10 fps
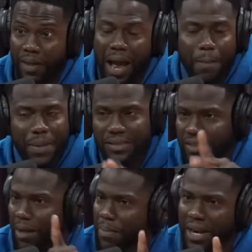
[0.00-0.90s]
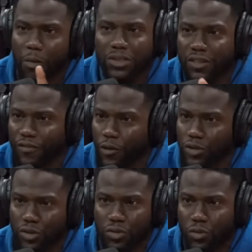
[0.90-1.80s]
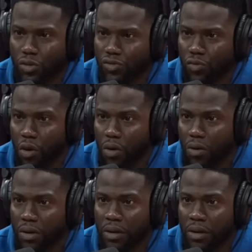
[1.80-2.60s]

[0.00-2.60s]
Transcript: I messed up, man. I went to the first 2 doors wrong.